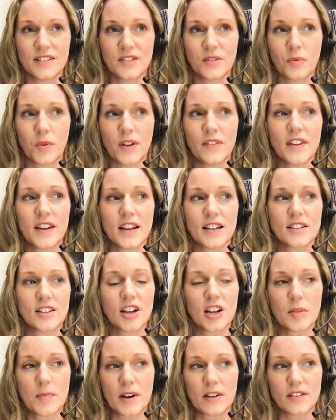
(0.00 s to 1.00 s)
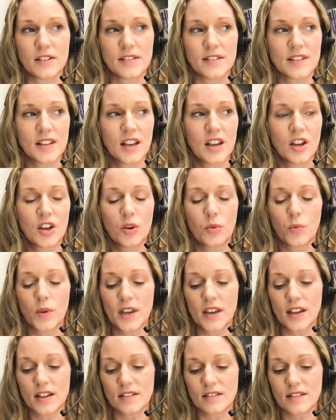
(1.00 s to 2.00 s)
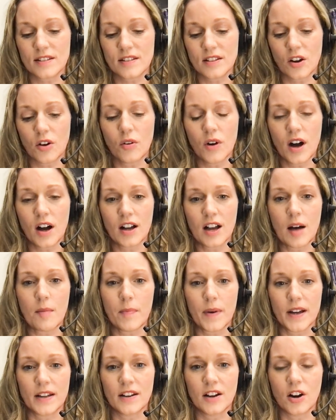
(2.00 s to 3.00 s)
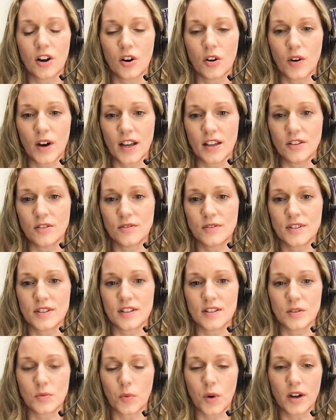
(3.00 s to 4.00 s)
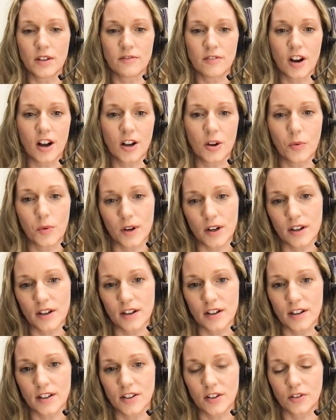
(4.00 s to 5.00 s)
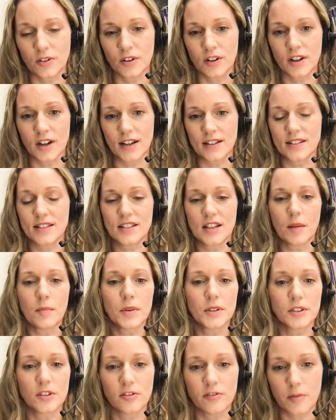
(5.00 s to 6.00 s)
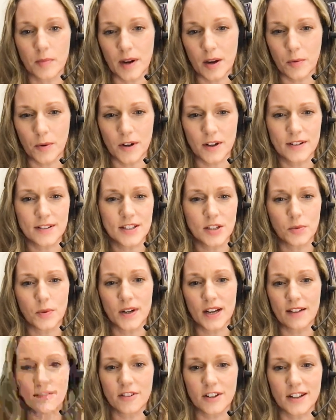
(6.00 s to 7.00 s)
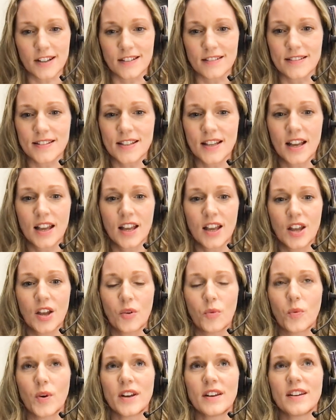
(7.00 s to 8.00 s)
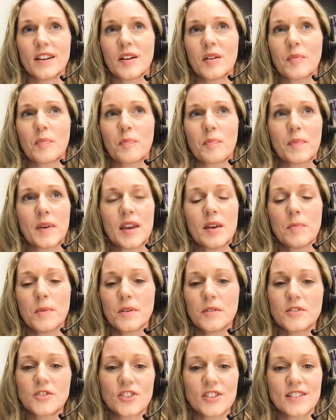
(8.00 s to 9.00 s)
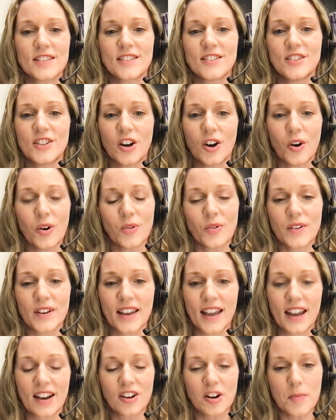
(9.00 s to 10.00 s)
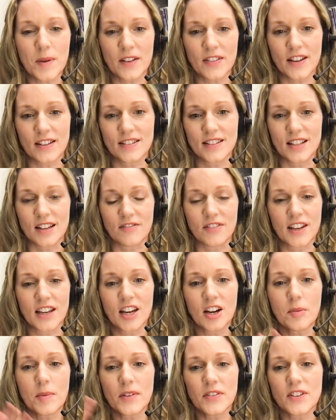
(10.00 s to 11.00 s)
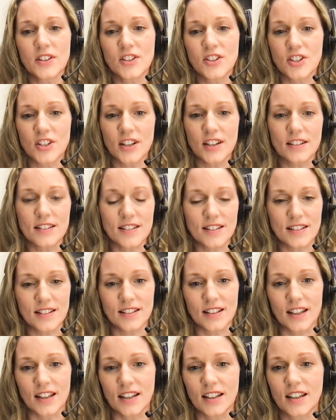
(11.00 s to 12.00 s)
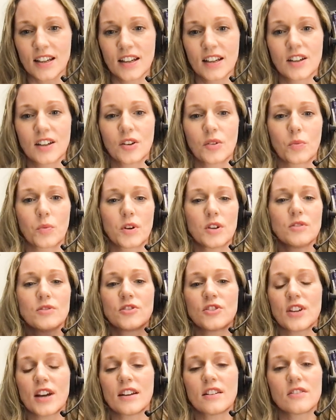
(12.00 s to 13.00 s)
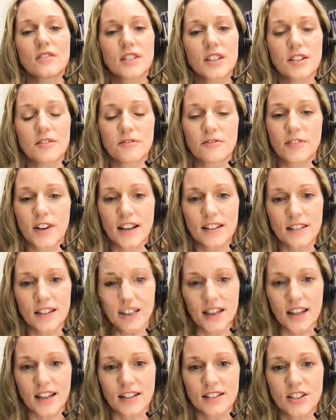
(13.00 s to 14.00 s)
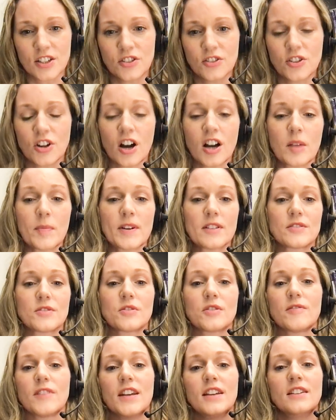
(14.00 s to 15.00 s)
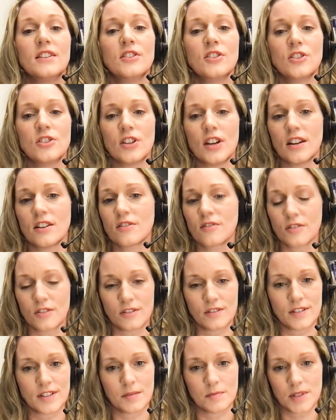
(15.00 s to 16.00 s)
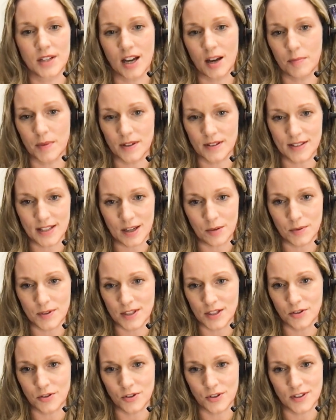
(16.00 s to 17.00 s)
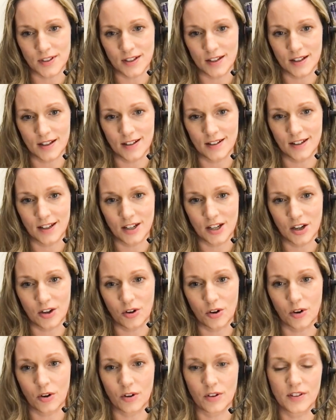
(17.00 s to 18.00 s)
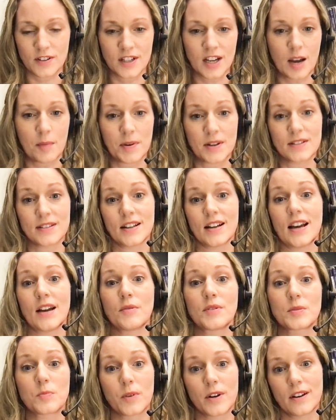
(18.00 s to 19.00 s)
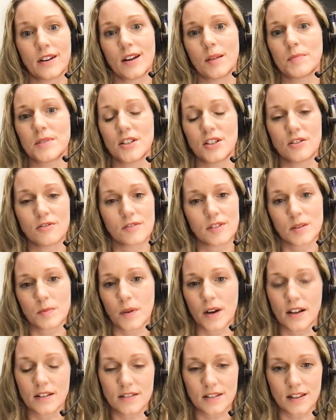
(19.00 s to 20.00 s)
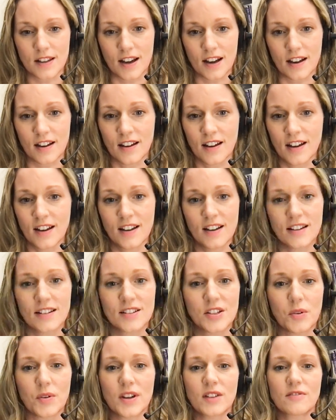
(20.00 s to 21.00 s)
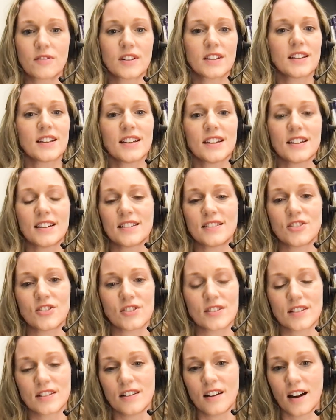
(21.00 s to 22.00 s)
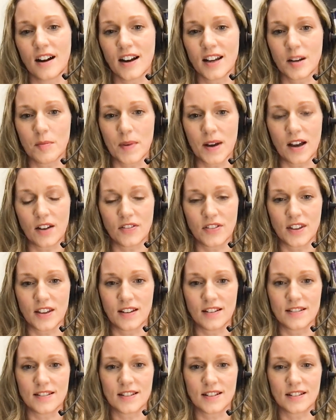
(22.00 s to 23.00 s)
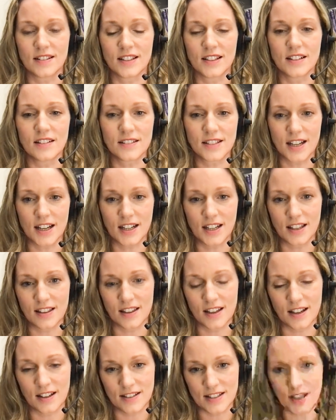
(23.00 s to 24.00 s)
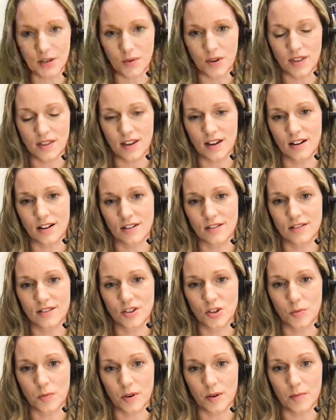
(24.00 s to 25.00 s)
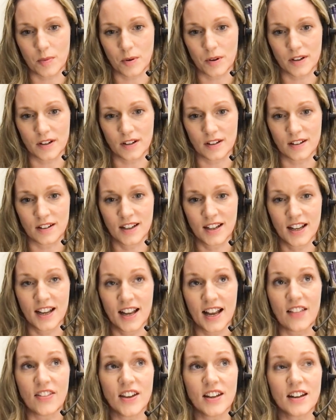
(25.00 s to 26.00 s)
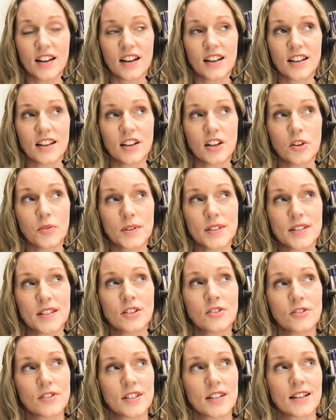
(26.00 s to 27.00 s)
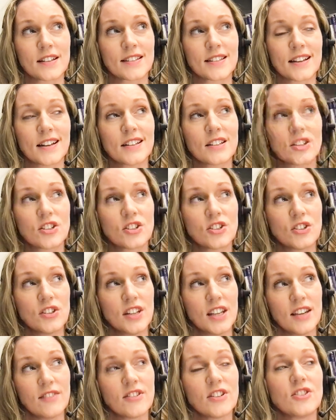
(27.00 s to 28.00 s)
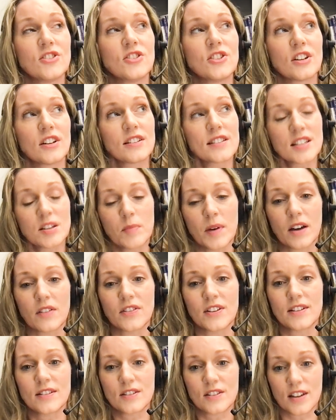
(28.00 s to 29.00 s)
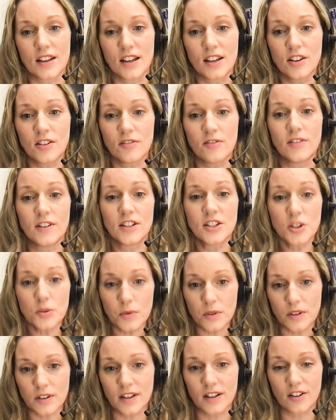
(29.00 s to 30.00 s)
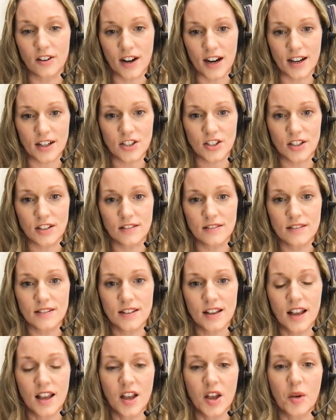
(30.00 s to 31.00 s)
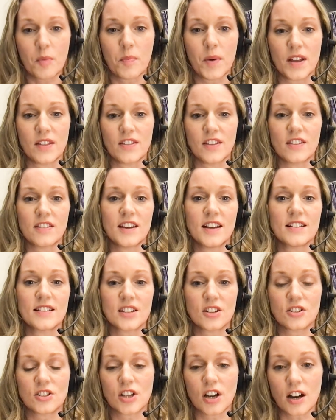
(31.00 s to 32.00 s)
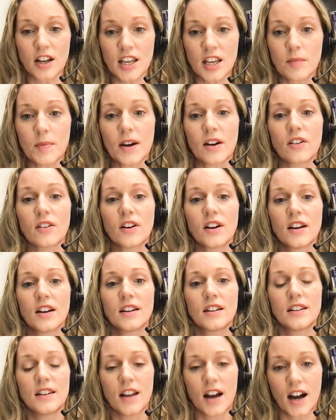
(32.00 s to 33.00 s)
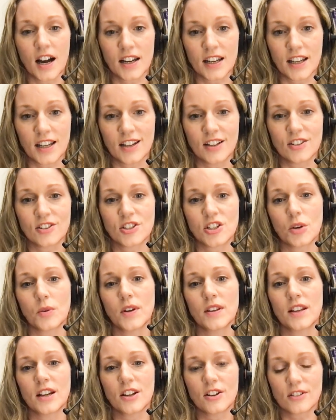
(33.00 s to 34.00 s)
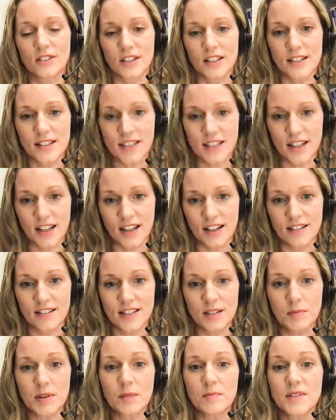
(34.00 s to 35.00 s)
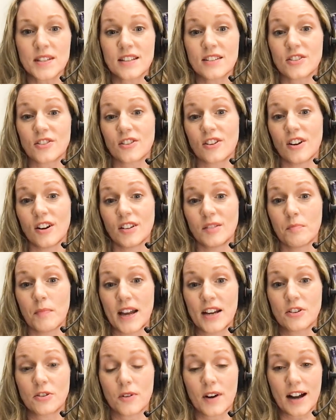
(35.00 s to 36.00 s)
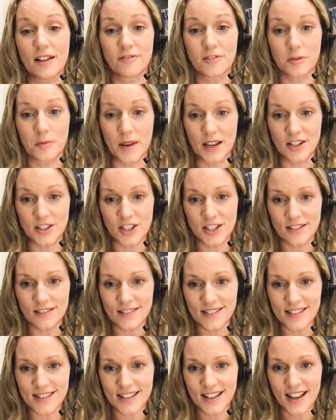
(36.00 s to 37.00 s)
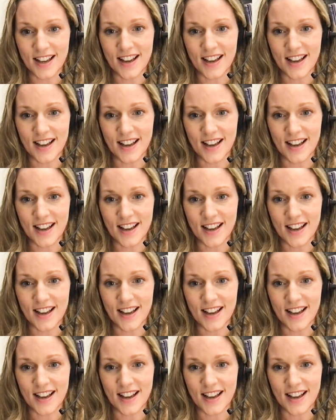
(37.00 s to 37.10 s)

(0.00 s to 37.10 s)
one thing I talk about is we get so hung up on, oh, I used this one wrong word, or I stumbled over my words, or whatever it is, when people just don't care about that stuff. They care about the gist. Like, were you generally friendly? Did you talk about sort of in general some topics I was interested in, you know, or the topics that I was bringing up? Did you respond to that? So it really is just not about these little tiny things that we think are super important. And then, you know, what's interesting, it's not even just about these individual interactions, but the things that you're talking about, nodding, showing that you're listening. Sometimes these are called microaffirmations.